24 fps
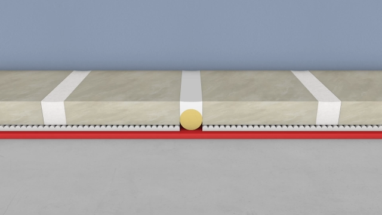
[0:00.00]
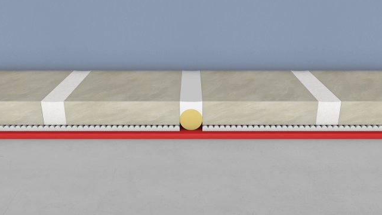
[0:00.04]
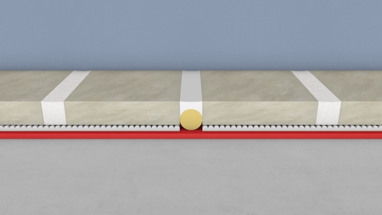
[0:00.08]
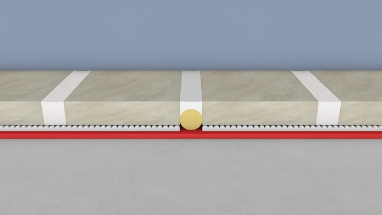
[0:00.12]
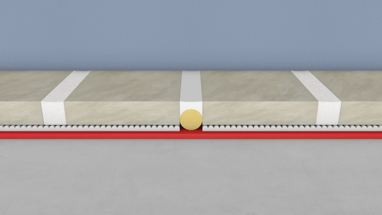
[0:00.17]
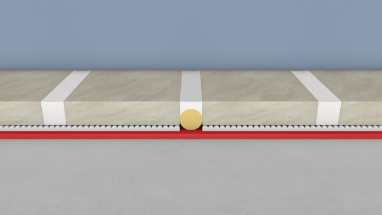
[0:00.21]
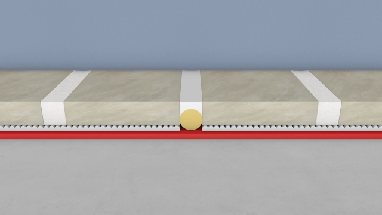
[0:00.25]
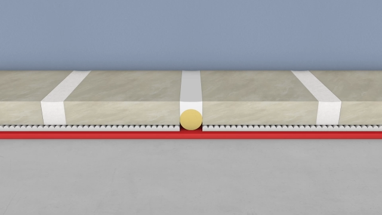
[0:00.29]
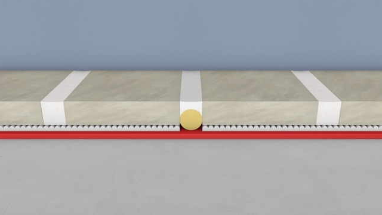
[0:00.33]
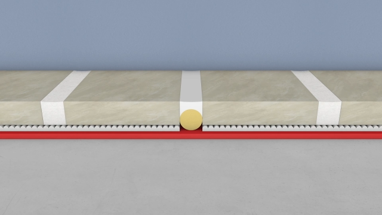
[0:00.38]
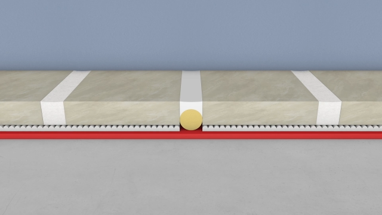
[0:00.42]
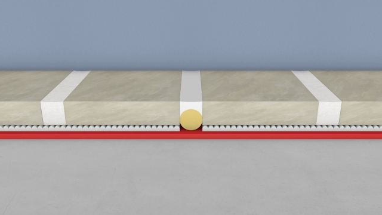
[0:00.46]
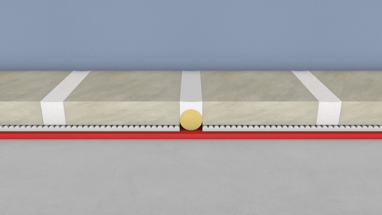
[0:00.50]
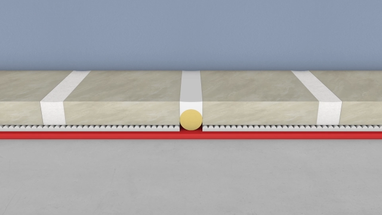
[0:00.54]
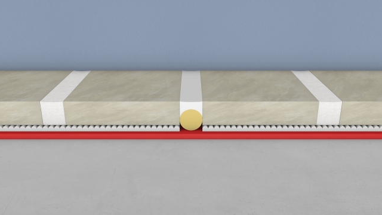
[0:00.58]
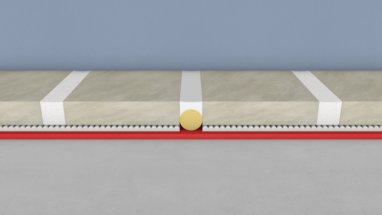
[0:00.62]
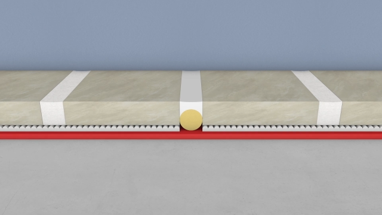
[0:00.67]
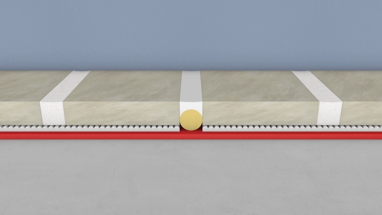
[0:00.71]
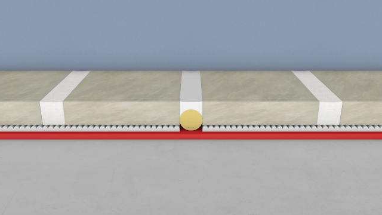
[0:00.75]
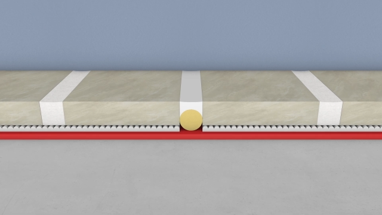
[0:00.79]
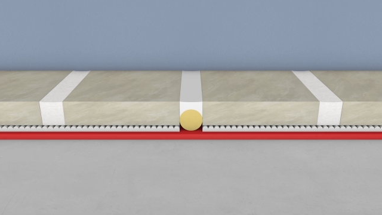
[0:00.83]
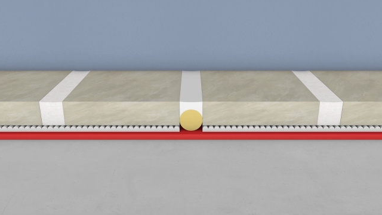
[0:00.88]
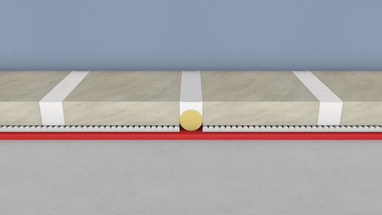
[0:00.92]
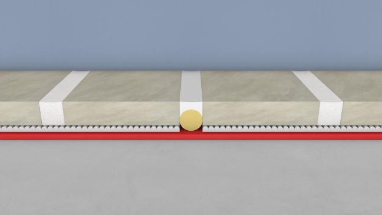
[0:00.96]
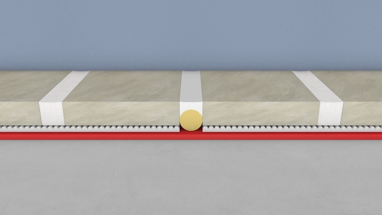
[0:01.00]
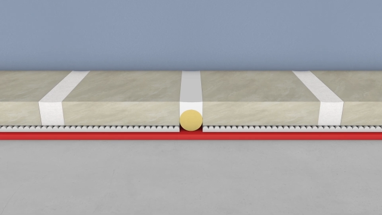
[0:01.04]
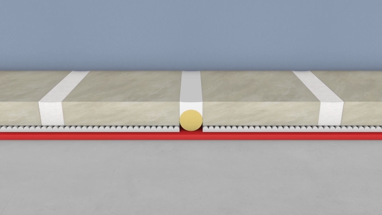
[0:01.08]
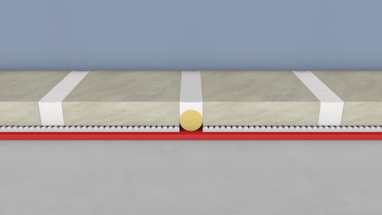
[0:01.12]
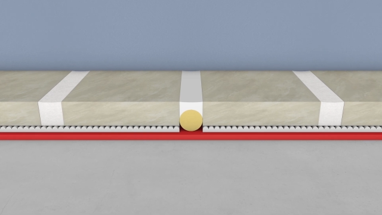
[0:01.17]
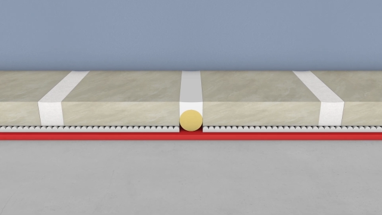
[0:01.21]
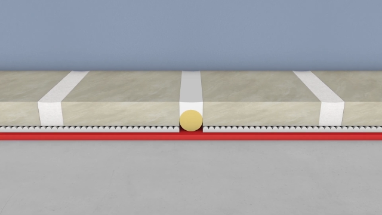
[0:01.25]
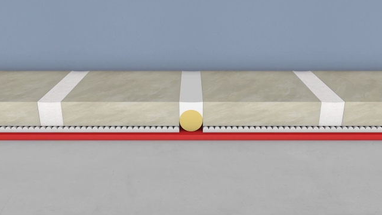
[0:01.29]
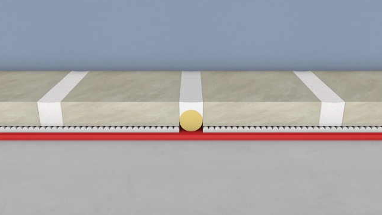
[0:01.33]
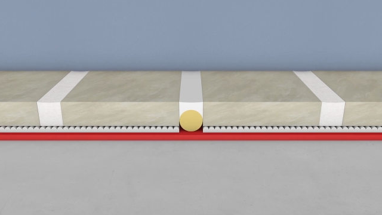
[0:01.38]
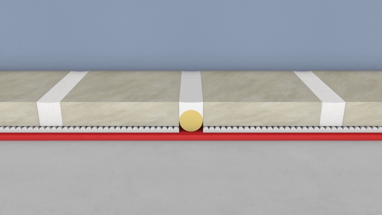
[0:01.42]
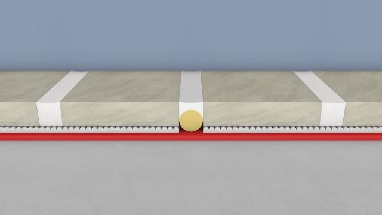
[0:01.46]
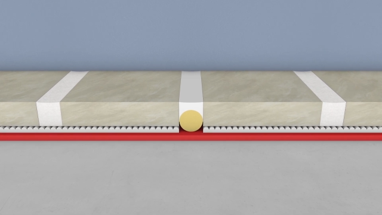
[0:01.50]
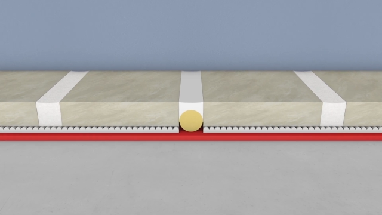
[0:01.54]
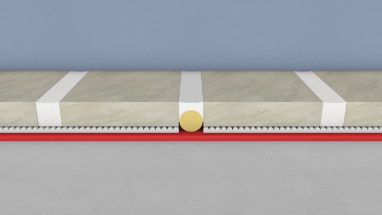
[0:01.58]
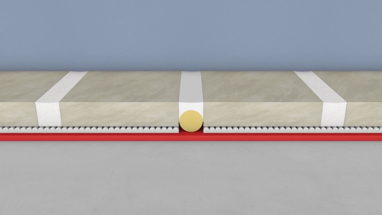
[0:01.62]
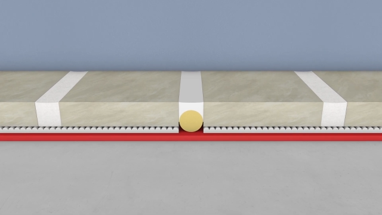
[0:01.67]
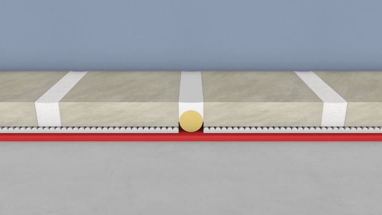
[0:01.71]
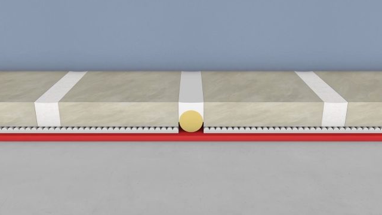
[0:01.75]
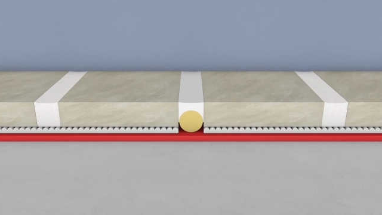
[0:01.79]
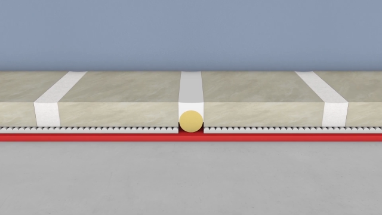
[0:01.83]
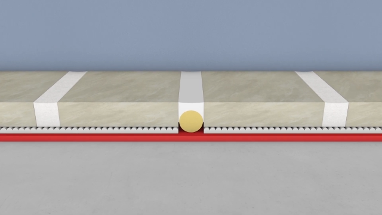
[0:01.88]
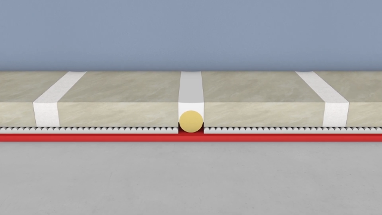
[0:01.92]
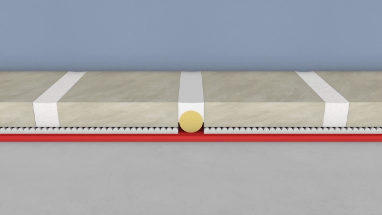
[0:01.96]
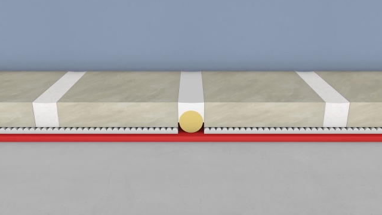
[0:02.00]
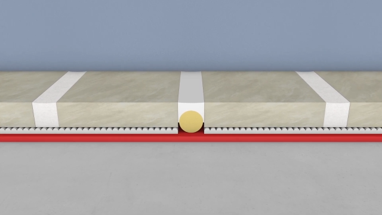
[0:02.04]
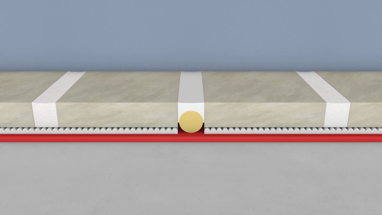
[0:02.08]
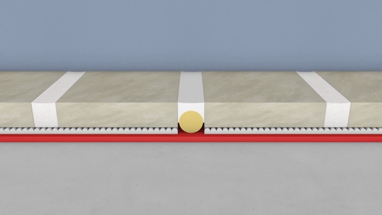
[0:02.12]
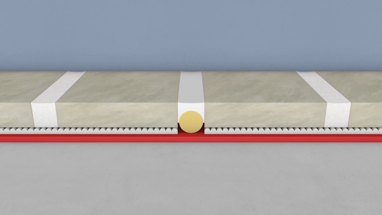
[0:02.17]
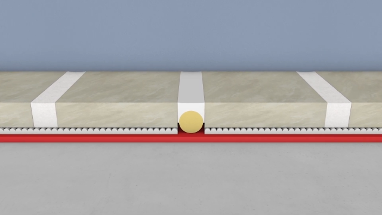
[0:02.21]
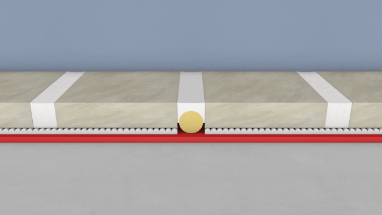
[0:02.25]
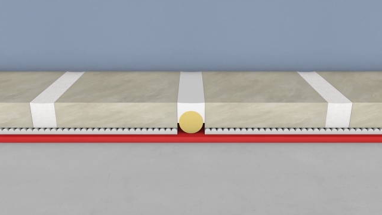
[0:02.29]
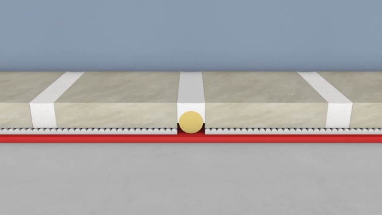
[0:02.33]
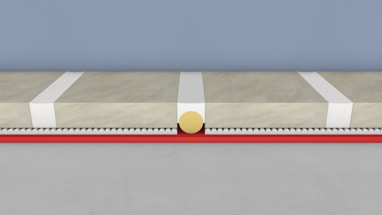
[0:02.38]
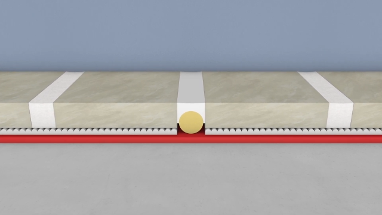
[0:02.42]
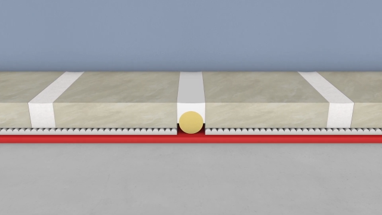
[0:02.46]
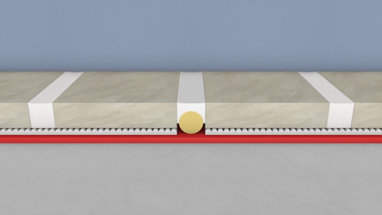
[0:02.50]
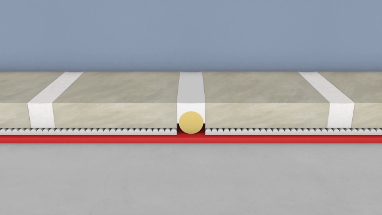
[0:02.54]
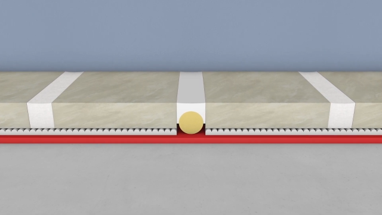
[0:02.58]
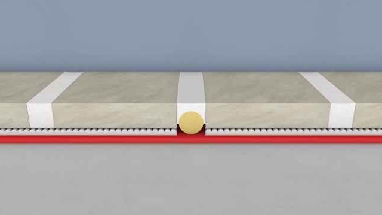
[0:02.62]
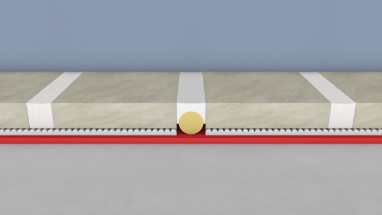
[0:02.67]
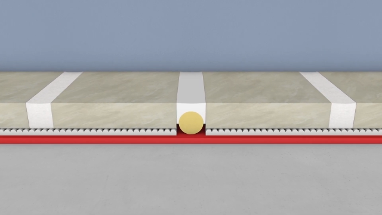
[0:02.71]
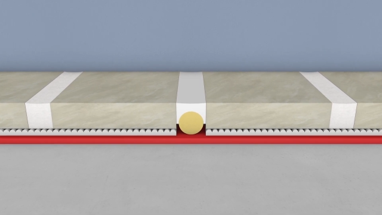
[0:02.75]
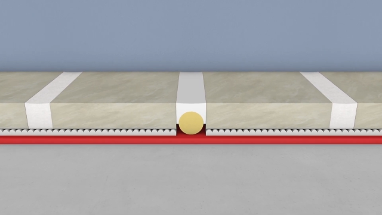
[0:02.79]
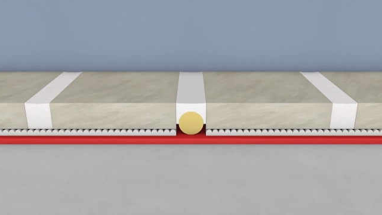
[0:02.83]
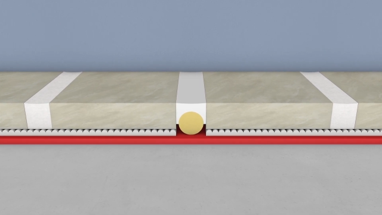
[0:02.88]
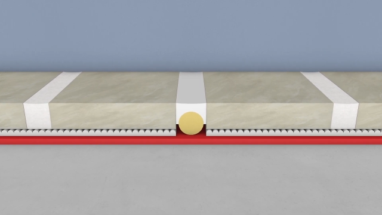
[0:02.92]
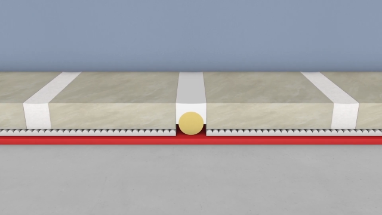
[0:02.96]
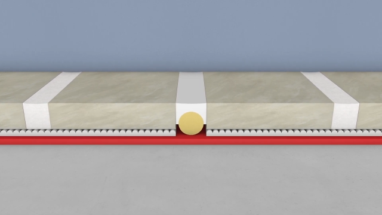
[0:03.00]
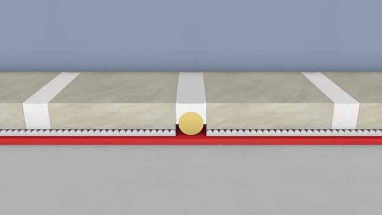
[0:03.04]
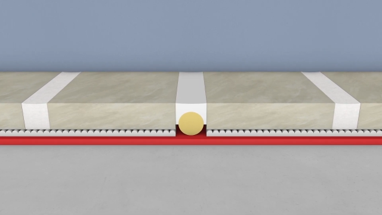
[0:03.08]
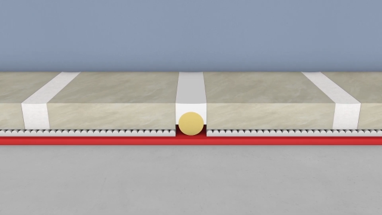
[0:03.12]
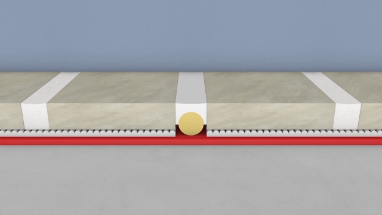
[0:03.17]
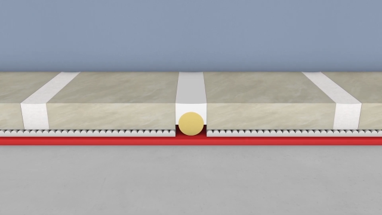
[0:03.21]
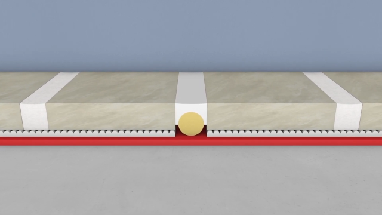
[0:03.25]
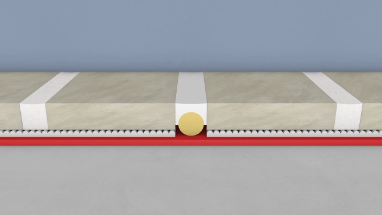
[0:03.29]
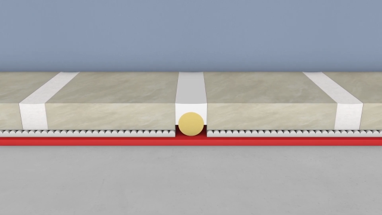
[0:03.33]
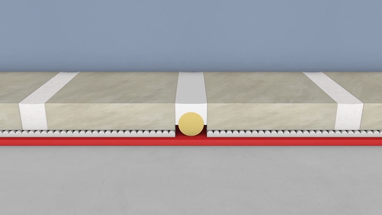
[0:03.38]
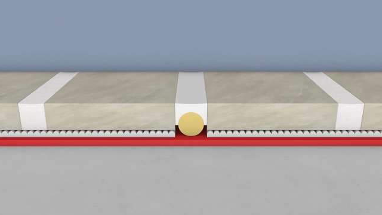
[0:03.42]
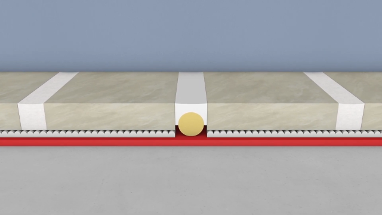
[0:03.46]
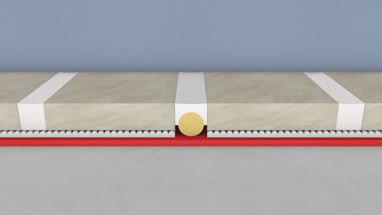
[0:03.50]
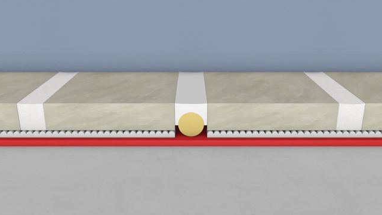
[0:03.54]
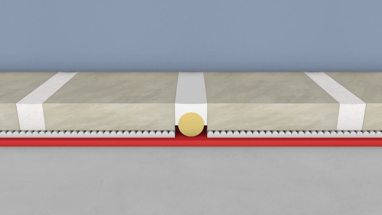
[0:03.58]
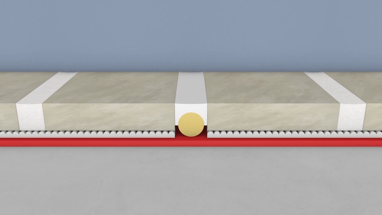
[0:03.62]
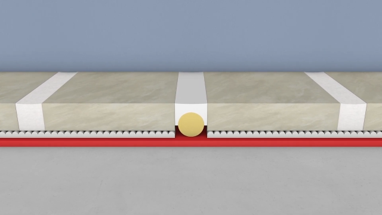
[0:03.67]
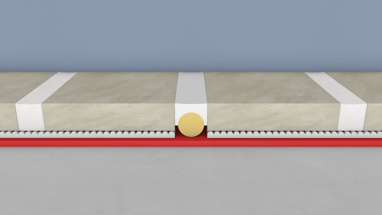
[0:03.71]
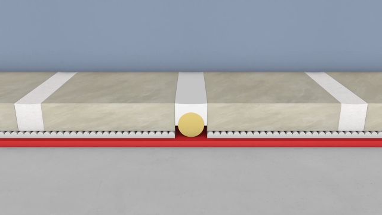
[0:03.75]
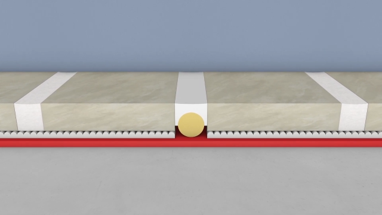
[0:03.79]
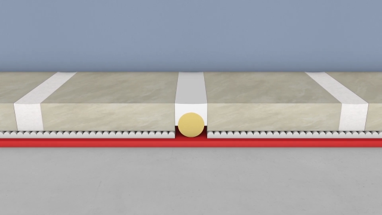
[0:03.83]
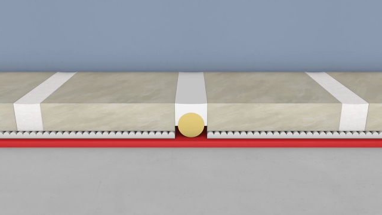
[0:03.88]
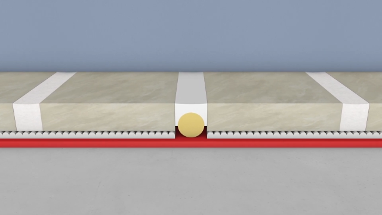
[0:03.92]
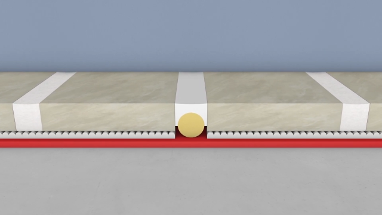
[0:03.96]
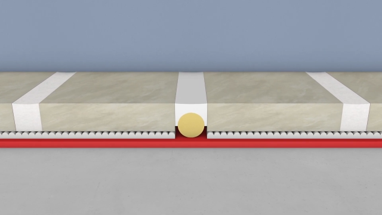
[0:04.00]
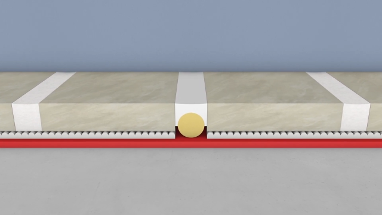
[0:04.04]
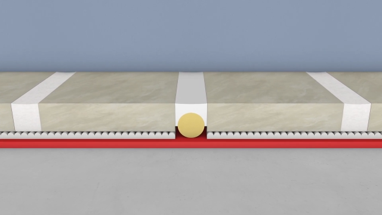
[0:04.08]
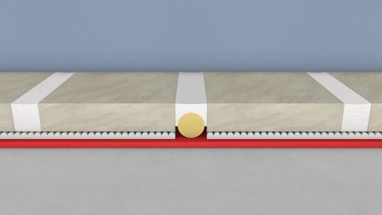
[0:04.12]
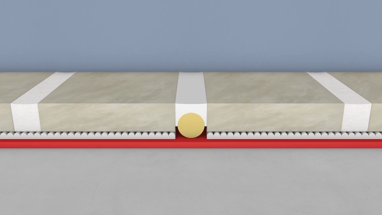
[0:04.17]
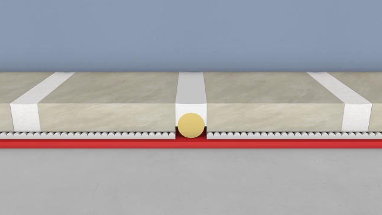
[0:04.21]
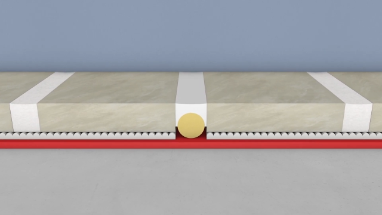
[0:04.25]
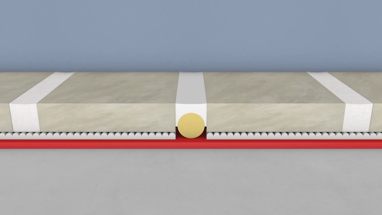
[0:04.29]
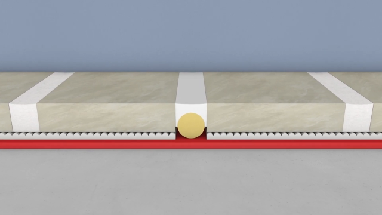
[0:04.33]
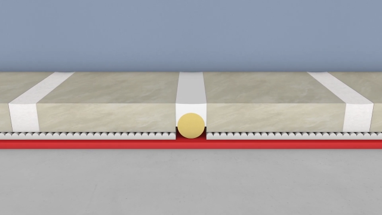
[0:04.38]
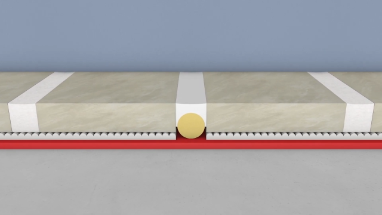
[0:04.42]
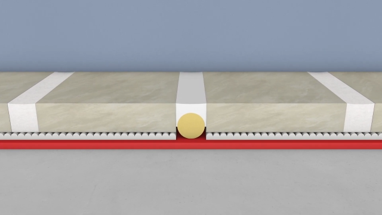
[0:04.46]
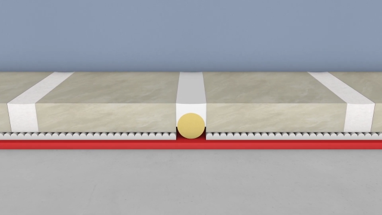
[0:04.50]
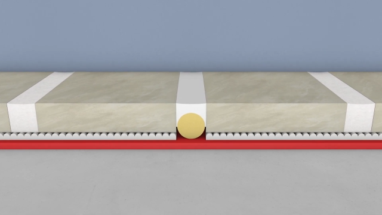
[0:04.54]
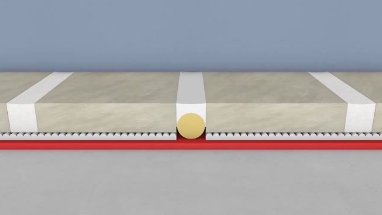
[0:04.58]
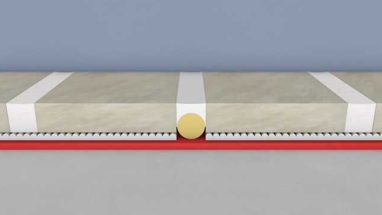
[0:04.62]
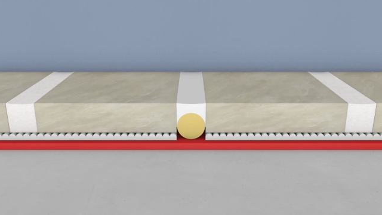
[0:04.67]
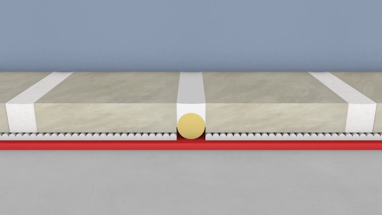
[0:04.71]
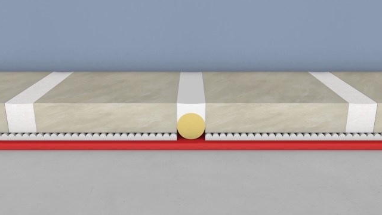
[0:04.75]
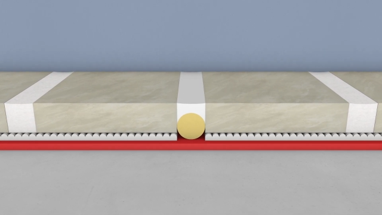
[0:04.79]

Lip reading: (no speaker visible)